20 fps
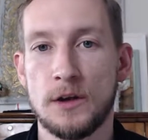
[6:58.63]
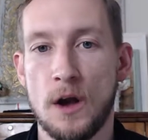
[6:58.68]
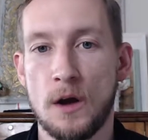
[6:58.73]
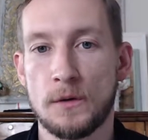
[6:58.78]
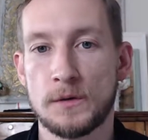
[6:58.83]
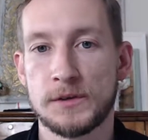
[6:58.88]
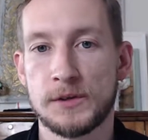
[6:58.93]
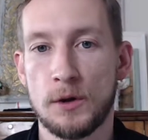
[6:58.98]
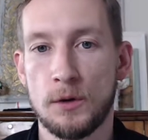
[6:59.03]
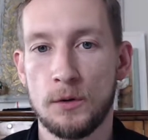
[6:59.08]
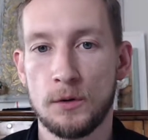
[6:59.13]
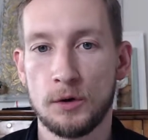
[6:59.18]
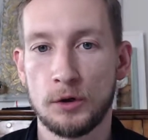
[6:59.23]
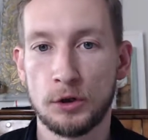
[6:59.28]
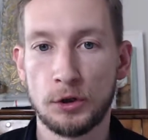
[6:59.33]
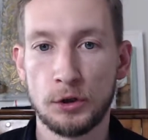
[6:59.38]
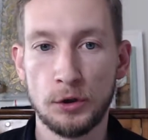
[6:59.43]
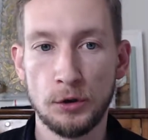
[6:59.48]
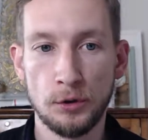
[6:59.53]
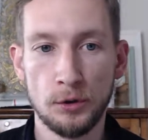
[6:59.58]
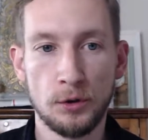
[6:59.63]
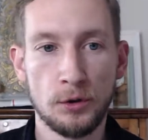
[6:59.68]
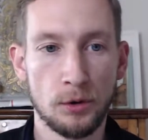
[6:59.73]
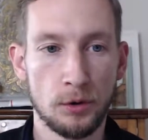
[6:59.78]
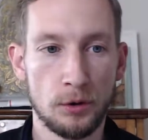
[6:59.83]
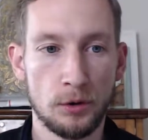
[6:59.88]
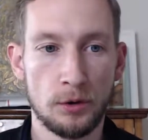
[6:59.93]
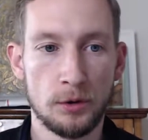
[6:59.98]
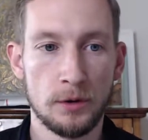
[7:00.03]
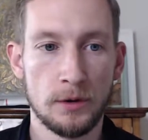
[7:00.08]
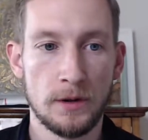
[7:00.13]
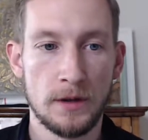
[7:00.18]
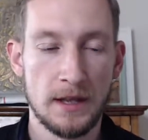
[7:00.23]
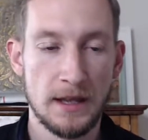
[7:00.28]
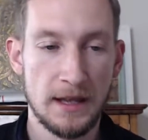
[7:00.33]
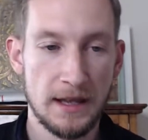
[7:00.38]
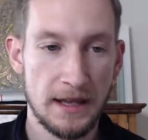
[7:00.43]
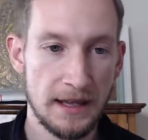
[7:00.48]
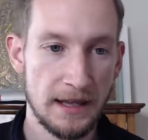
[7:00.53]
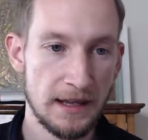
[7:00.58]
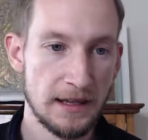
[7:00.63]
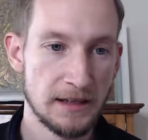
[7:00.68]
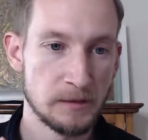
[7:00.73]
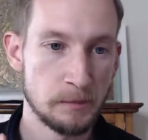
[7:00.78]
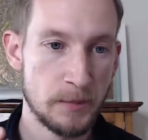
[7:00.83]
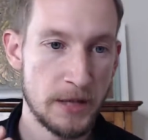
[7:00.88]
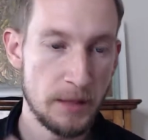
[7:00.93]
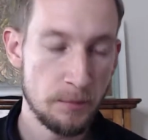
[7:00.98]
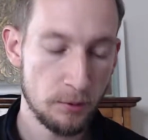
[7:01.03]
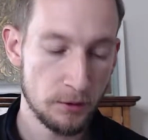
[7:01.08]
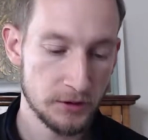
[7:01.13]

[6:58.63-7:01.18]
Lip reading: So Google is people